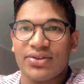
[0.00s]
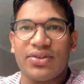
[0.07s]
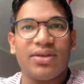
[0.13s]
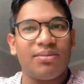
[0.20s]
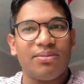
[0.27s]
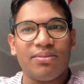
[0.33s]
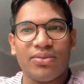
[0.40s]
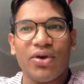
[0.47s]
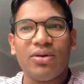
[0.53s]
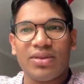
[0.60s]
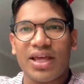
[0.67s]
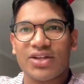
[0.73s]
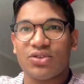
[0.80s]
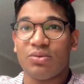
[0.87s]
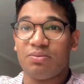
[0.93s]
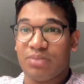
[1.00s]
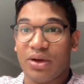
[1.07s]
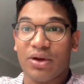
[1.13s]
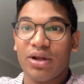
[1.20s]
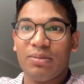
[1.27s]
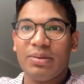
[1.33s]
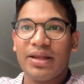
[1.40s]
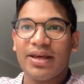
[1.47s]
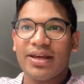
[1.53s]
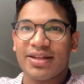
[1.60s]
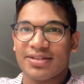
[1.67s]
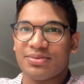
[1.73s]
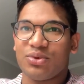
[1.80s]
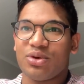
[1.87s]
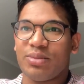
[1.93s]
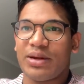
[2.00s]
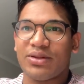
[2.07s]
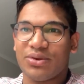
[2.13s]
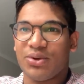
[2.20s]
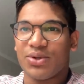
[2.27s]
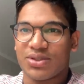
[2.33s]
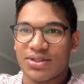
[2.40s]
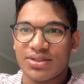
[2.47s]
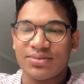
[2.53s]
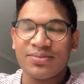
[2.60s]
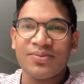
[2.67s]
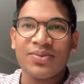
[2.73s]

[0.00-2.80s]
I think not the actual polo playing, it's more about the horses.